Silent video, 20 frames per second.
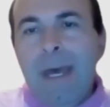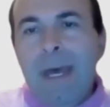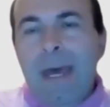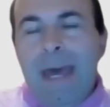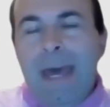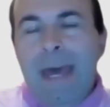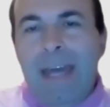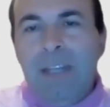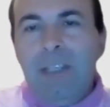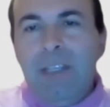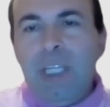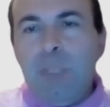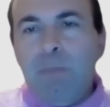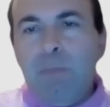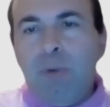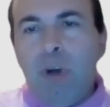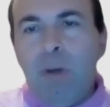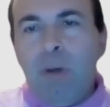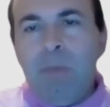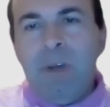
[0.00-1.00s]
And these
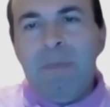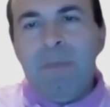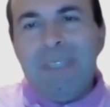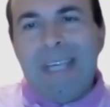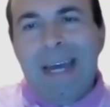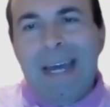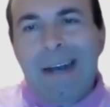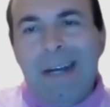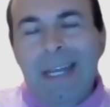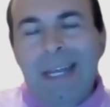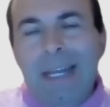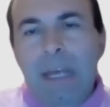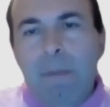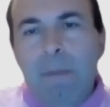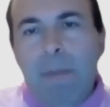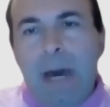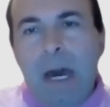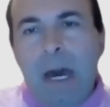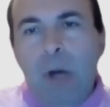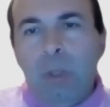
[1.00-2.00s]
problems are really
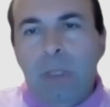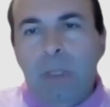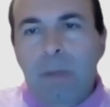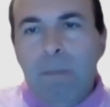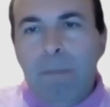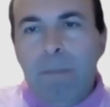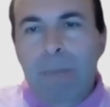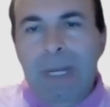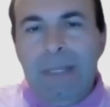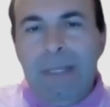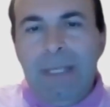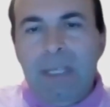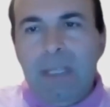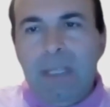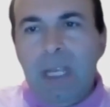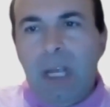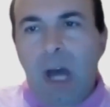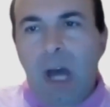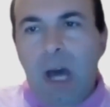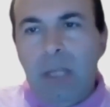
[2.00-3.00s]
about building
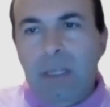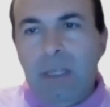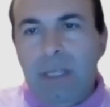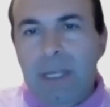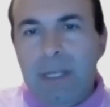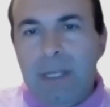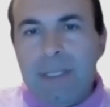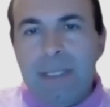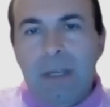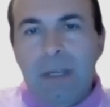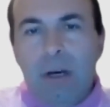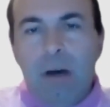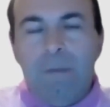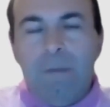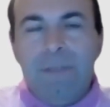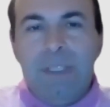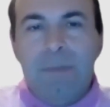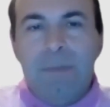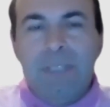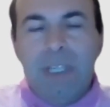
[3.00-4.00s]
the context
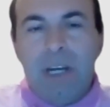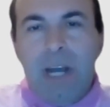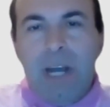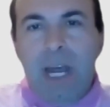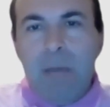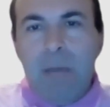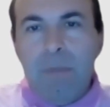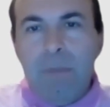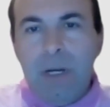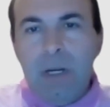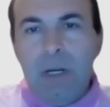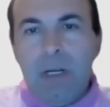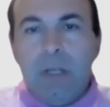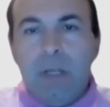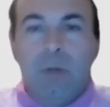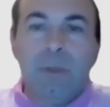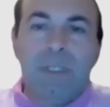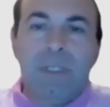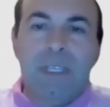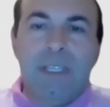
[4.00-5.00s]
of subscriber,
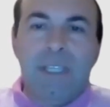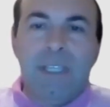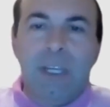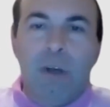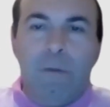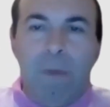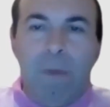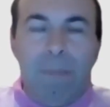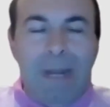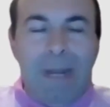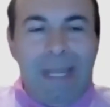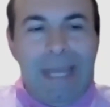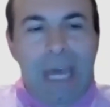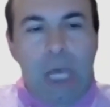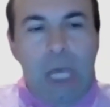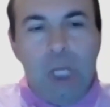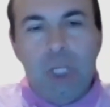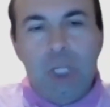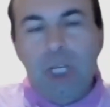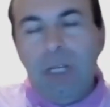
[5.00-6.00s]
consisting of
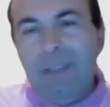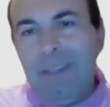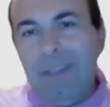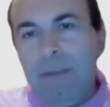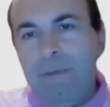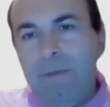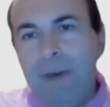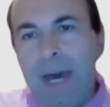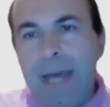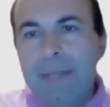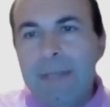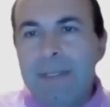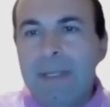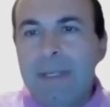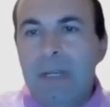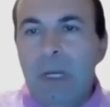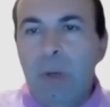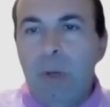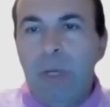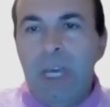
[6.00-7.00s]
application, device,
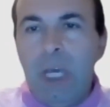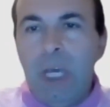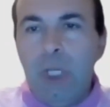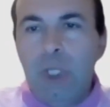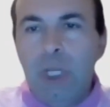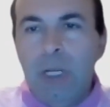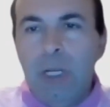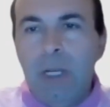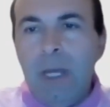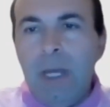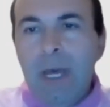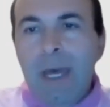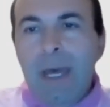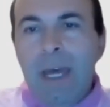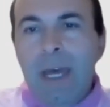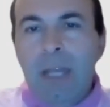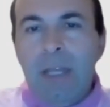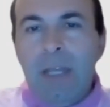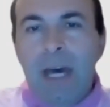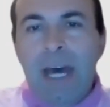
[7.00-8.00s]
location,
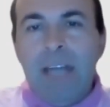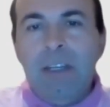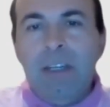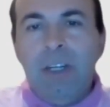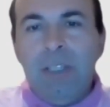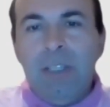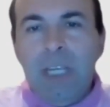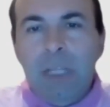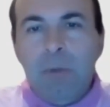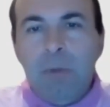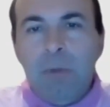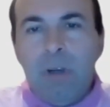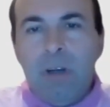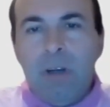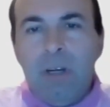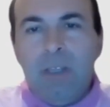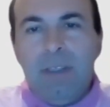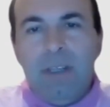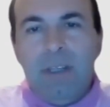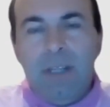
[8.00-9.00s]
and other network
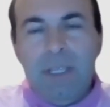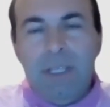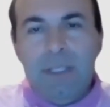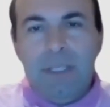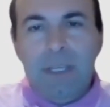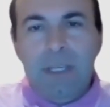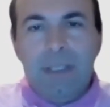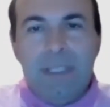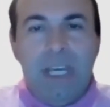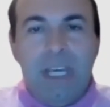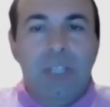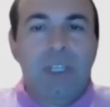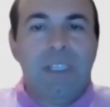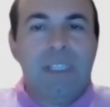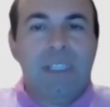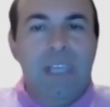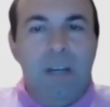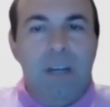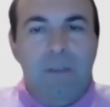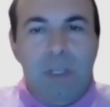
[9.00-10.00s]
characteristics such
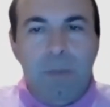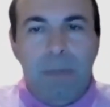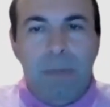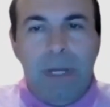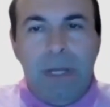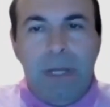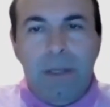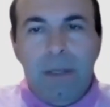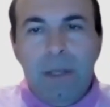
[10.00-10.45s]
as service plan.